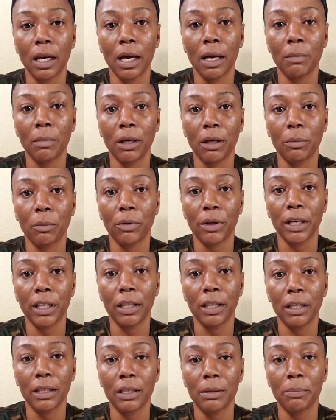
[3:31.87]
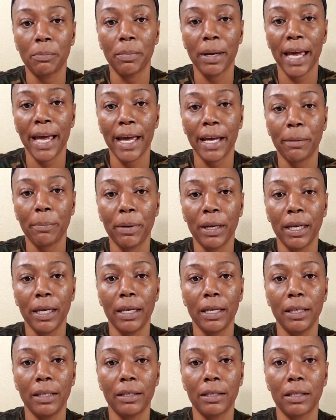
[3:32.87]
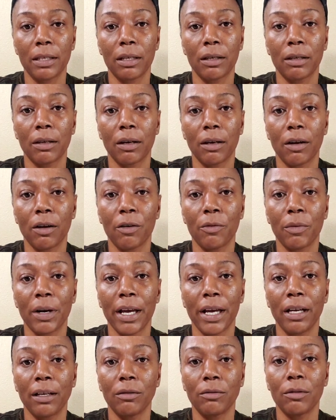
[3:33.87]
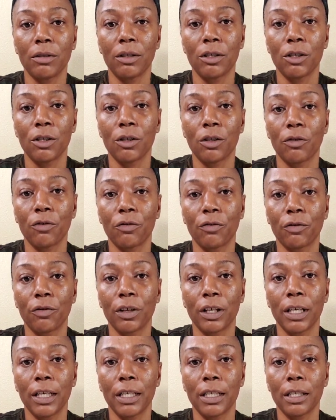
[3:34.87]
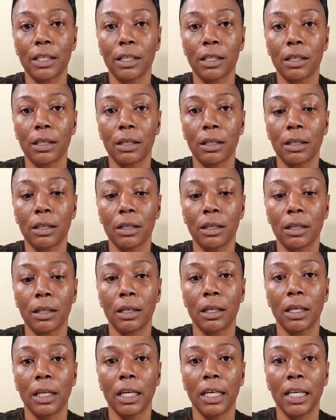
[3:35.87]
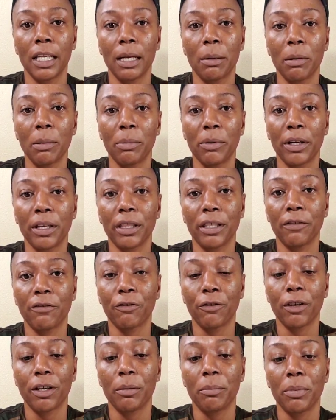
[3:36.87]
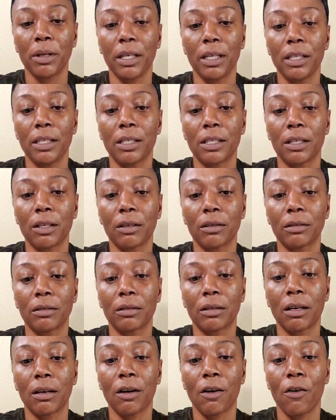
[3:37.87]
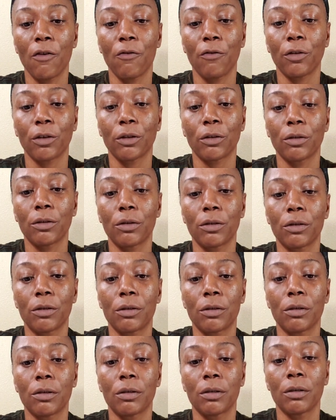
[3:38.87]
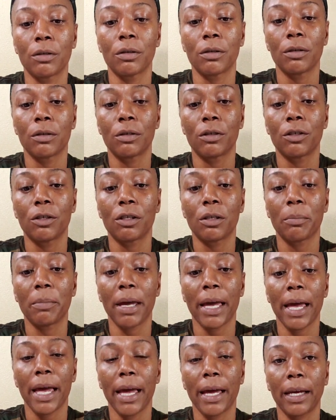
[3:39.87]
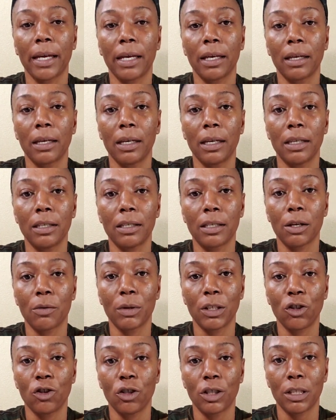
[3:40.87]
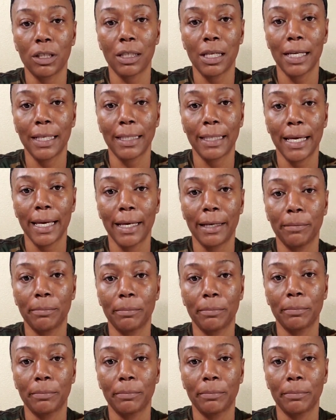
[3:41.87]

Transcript: I'm gonna bring the back piece around to the front, and I'm gonna bring the front piece over to the back. And so it's just like that.